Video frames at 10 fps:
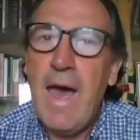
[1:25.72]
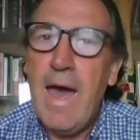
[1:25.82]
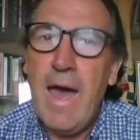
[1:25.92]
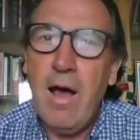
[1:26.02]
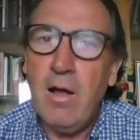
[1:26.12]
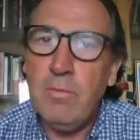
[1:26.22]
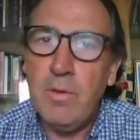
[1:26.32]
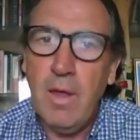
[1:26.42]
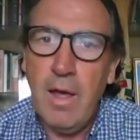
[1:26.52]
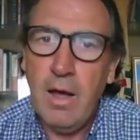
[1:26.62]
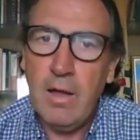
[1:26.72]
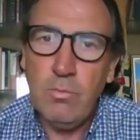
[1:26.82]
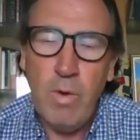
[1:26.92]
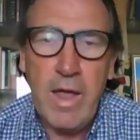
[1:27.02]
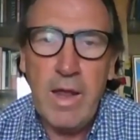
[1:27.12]
on
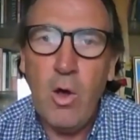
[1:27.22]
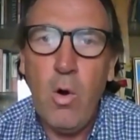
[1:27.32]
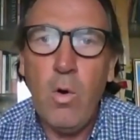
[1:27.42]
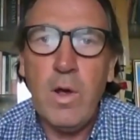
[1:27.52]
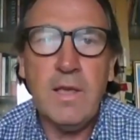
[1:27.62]
radio.